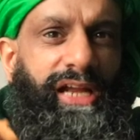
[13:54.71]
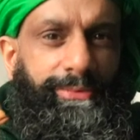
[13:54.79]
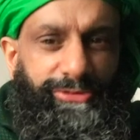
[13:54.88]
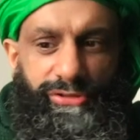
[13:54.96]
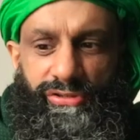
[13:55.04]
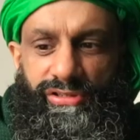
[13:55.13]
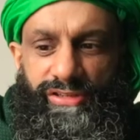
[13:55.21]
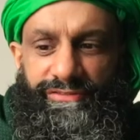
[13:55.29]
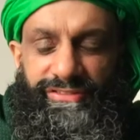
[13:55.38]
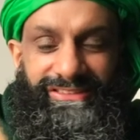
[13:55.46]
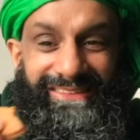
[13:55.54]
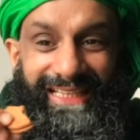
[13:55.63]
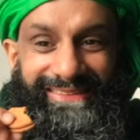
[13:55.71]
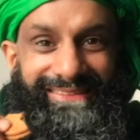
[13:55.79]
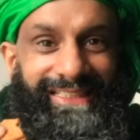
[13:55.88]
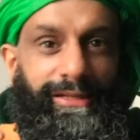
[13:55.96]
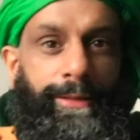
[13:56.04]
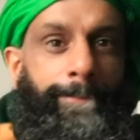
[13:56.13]
Absolutely
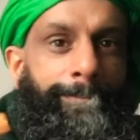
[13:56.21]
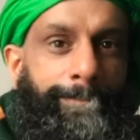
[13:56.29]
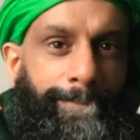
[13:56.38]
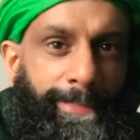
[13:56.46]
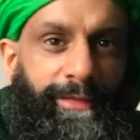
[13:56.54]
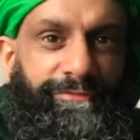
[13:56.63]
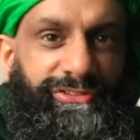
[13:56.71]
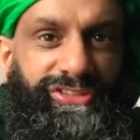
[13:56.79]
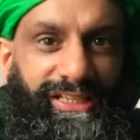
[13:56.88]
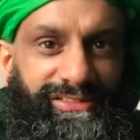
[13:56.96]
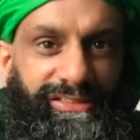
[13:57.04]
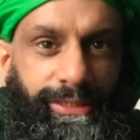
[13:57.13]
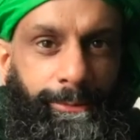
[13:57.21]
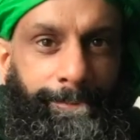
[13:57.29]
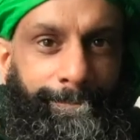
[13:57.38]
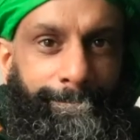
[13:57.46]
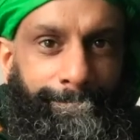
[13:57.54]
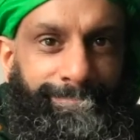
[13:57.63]
fantastic. Fantastic.
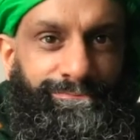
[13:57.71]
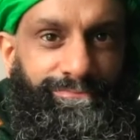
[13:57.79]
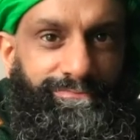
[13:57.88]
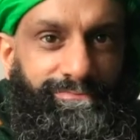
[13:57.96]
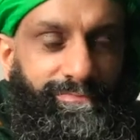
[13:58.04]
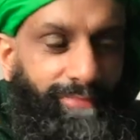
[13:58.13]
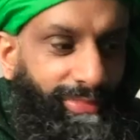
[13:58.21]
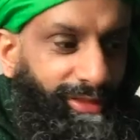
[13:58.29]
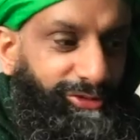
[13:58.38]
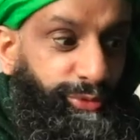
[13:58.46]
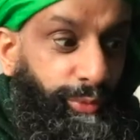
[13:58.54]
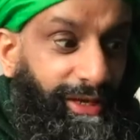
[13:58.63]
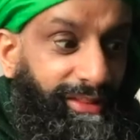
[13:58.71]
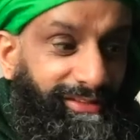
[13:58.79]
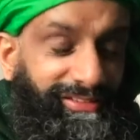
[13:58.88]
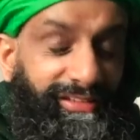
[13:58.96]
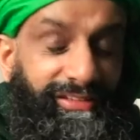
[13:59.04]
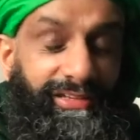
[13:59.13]
It's weird
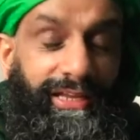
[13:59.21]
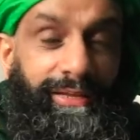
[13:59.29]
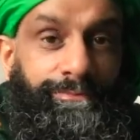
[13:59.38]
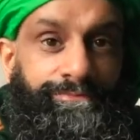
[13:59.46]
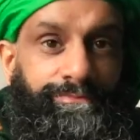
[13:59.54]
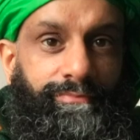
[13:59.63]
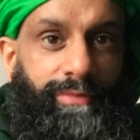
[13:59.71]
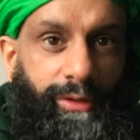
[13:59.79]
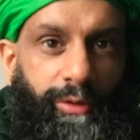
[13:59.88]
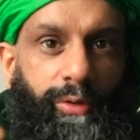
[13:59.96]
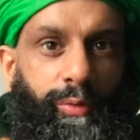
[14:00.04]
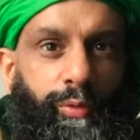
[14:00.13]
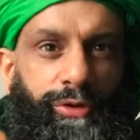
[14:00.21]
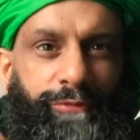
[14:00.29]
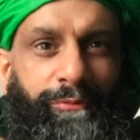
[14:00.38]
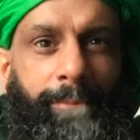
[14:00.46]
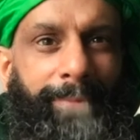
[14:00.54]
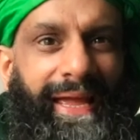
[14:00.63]
this, isn't it? One of
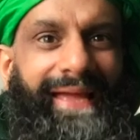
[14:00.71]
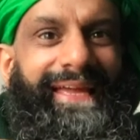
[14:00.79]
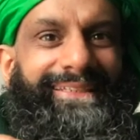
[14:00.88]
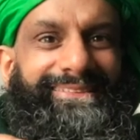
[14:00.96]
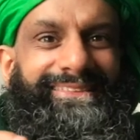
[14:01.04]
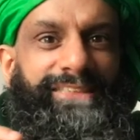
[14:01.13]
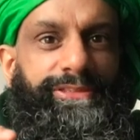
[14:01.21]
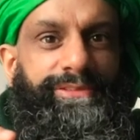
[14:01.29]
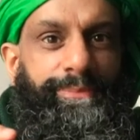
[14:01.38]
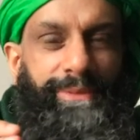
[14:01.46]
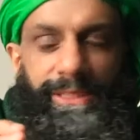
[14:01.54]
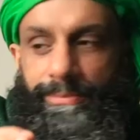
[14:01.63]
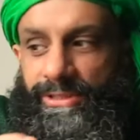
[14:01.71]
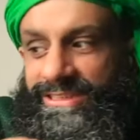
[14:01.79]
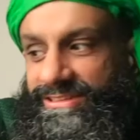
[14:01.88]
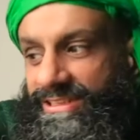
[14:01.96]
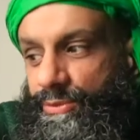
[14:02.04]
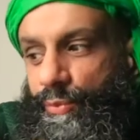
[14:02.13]
my pet hates is people
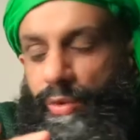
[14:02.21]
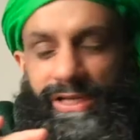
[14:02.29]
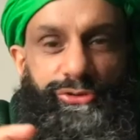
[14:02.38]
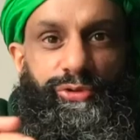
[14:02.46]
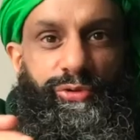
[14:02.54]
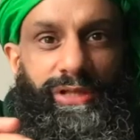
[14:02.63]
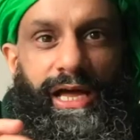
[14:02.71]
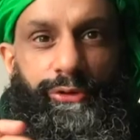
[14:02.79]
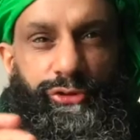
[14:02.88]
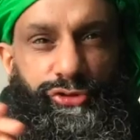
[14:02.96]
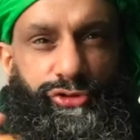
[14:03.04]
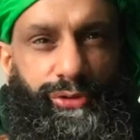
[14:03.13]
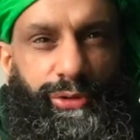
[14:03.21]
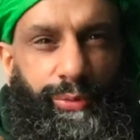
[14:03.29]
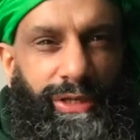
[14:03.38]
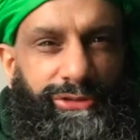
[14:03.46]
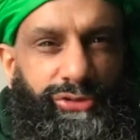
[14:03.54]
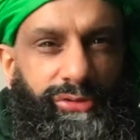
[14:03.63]
eating way too loud or chewing
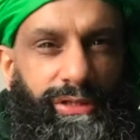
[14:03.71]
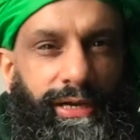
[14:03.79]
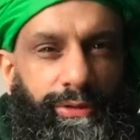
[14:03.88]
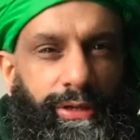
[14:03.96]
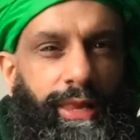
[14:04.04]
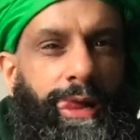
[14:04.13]
way too loud.